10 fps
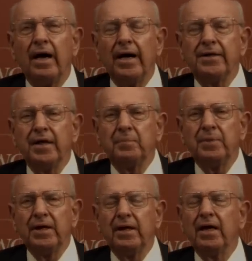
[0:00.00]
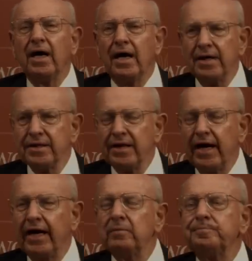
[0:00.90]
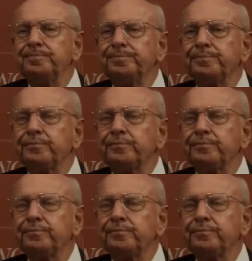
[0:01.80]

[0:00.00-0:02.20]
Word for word: I think beyond that,